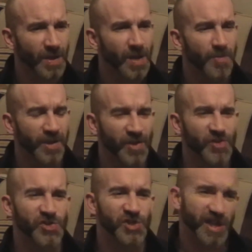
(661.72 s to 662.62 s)

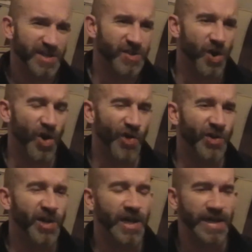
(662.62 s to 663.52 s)
because she's gone,
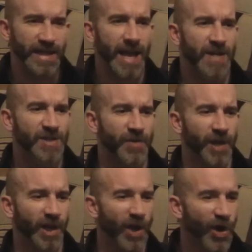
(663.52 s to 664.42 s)
and he can't do it
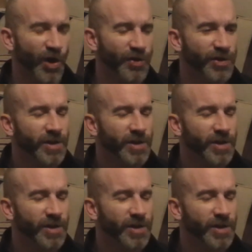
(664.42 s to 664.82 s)
alone.